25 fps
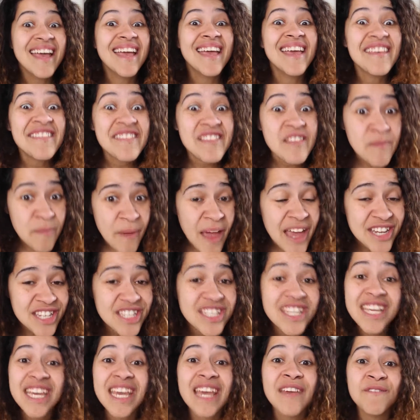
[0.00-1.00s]

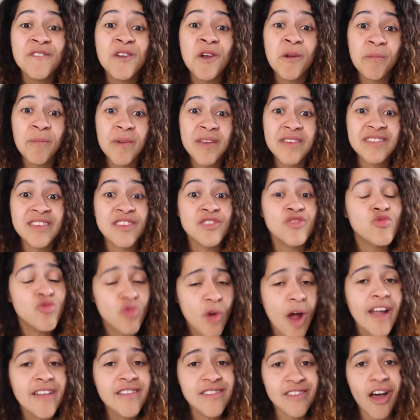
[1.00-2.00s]
especially if your business
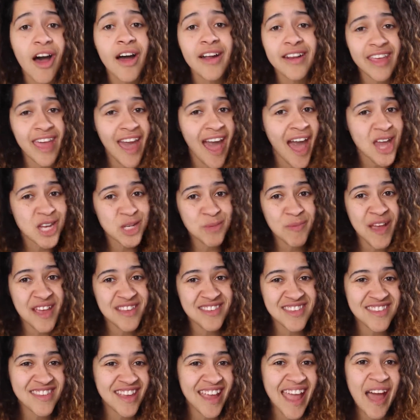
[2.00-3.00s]
runs on cash
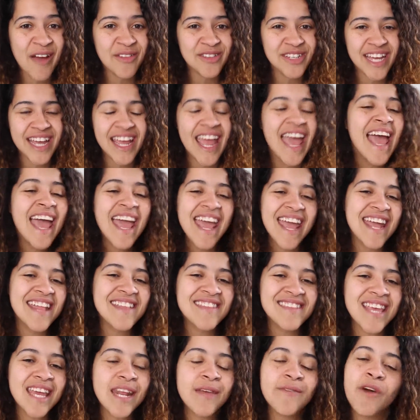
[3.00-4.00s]
basis accounting
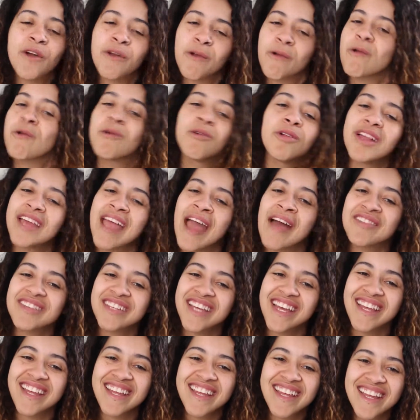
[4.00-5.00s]
instead of accrual
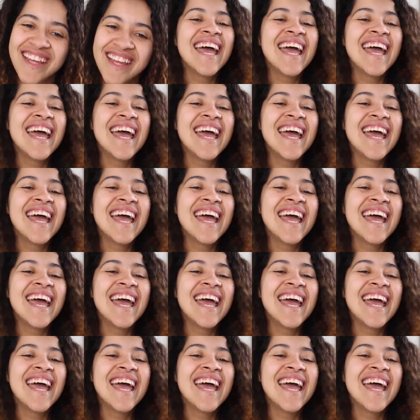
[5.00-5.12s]
accounting.